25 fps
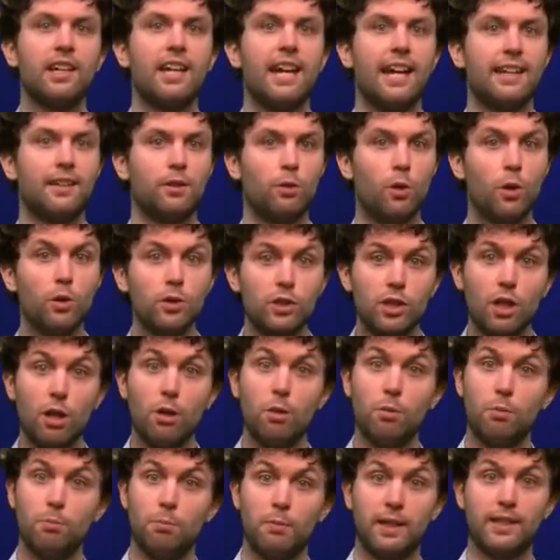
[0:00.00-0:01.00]
and you
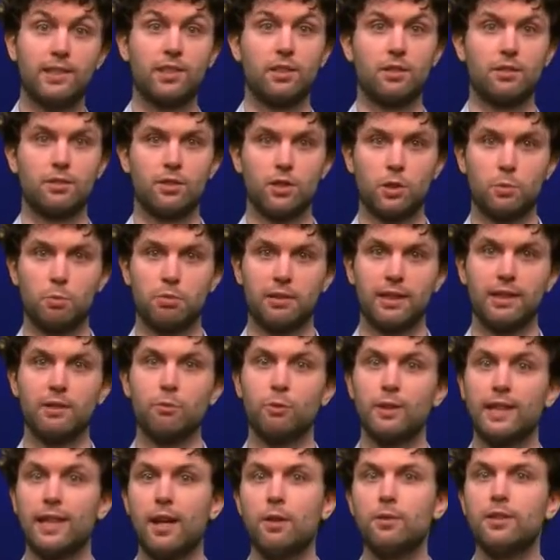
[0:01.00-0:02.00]
also measure the spring
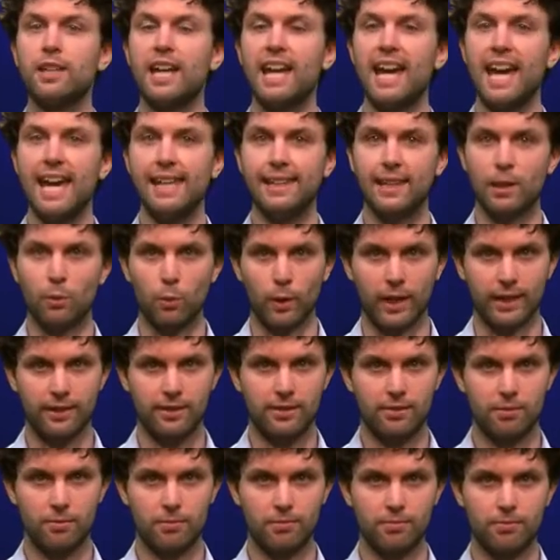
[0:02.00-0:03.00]
without any
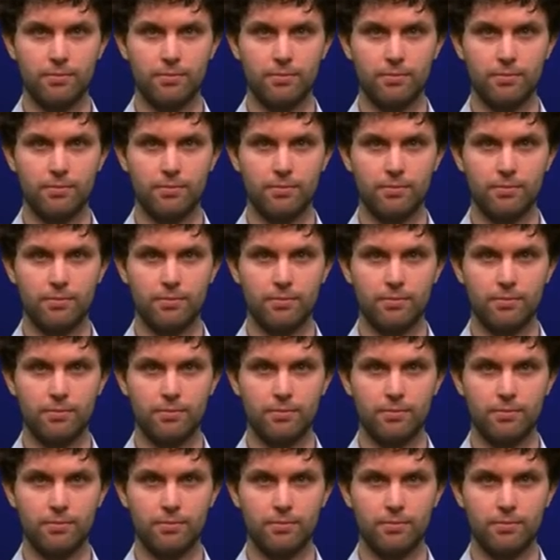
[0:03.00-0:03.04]
weight.